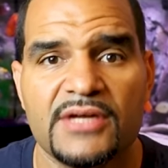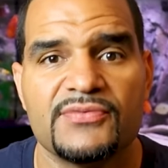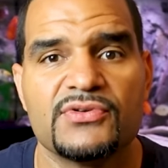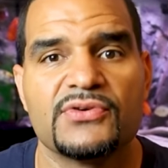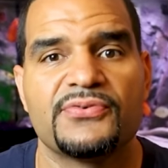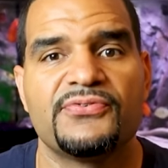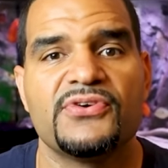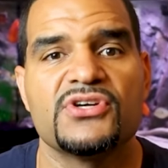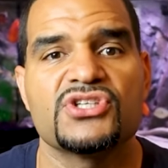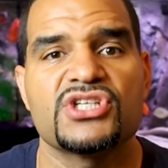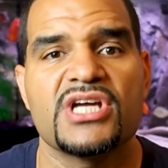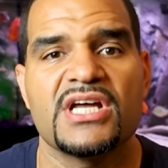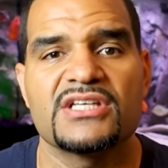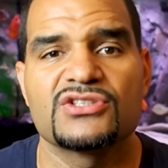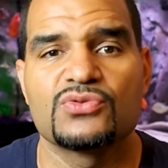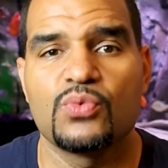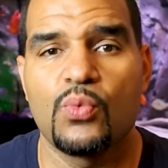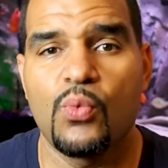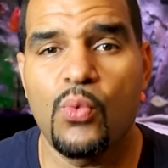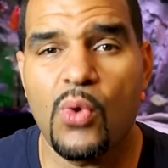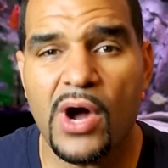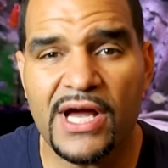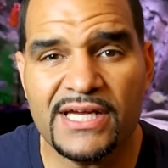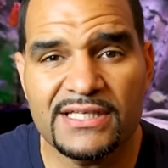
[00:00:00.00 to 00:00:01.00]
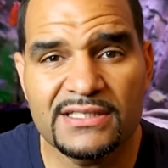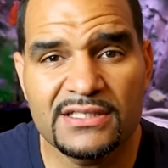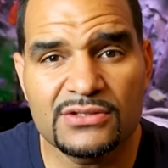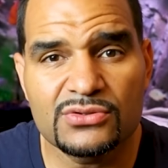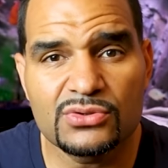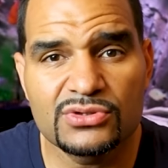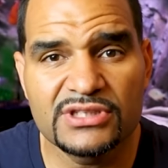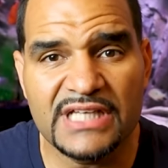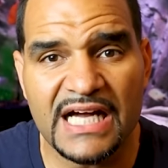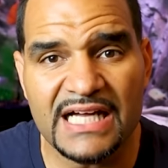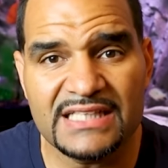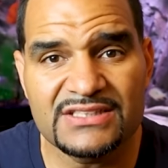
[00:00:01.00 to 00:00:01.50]
If your fish has white
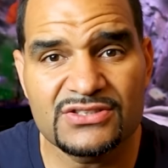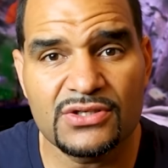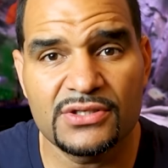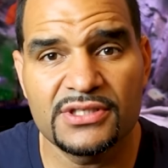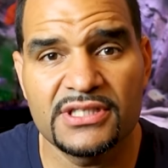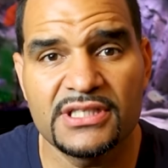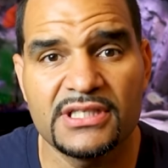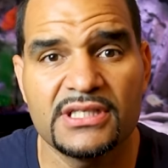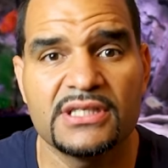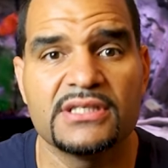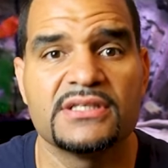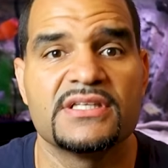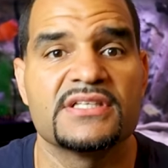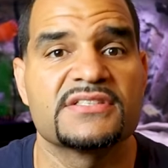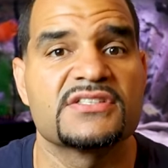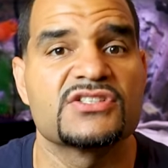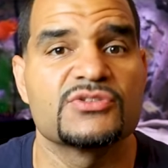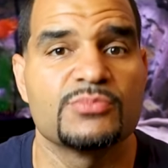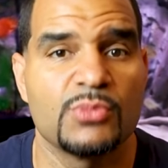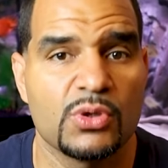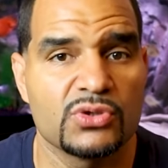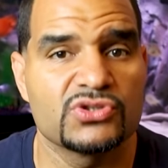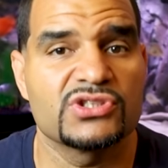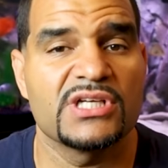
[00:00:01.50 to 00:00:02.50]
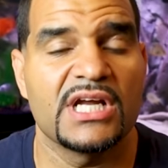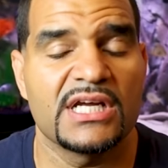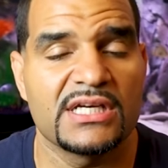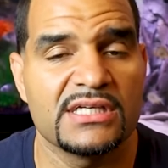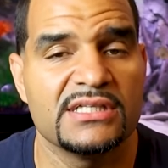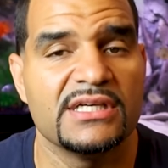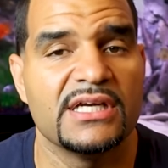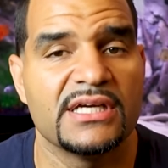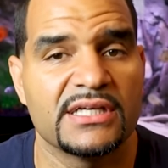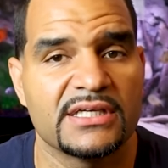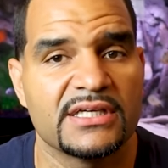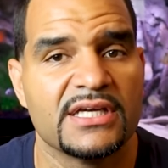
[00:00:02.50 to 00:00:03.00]
little dots on it, this is most
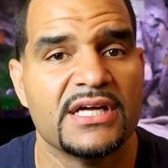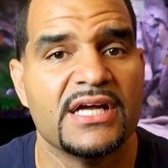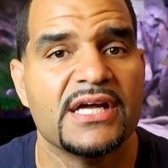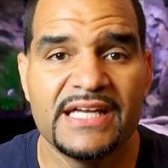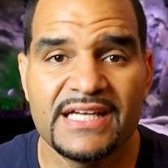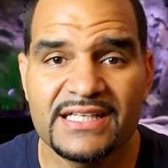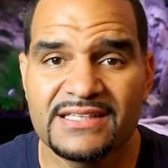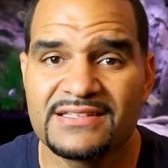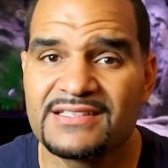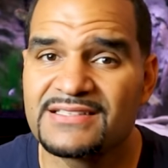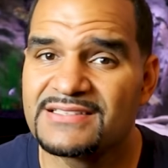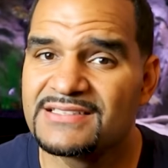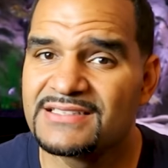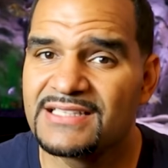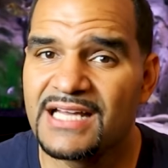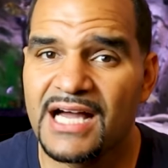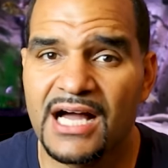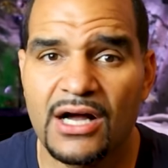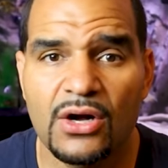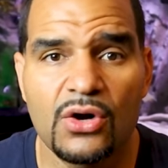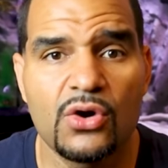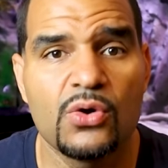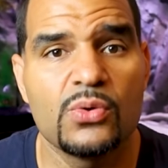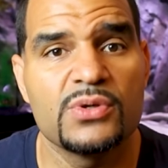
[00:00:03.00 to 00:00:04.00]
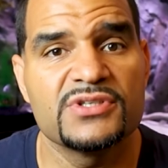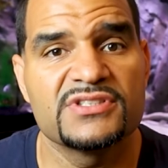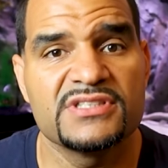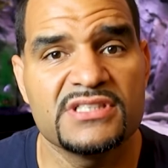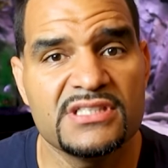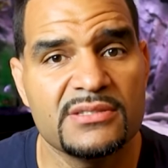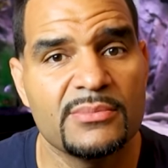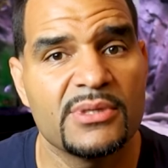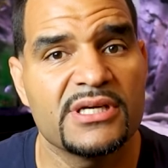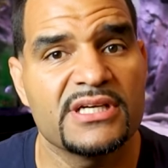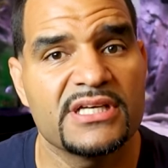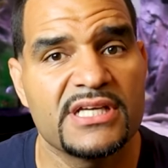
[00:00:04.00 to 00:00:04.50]
likely ick. Ick does not always
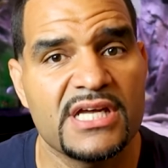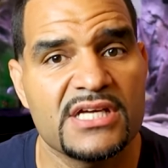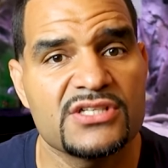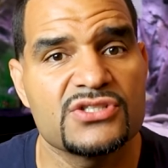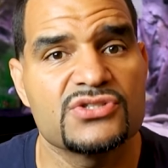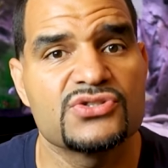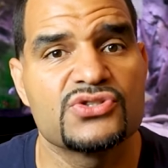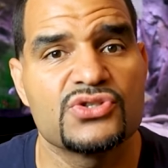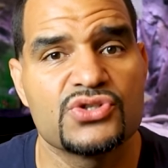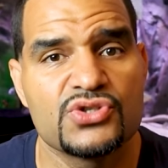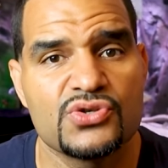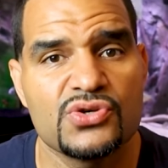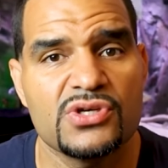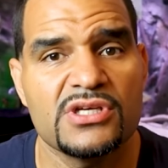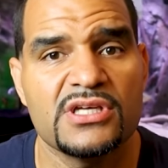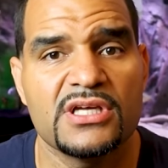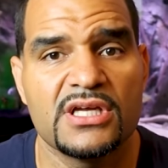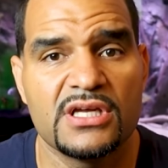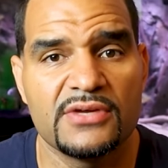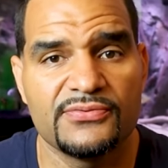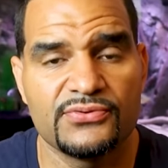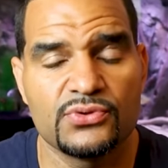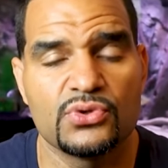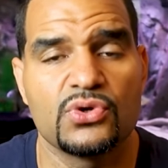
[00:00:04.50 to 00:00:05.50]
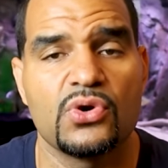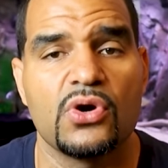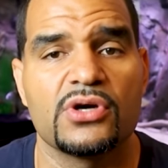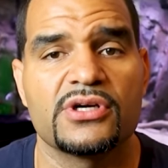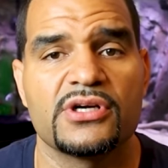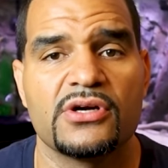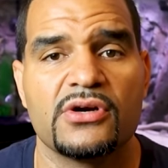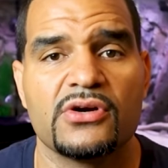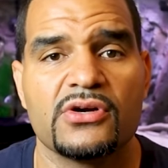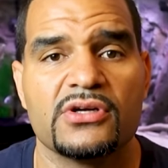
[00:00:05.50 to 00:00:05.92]
need medication to treat if you caught it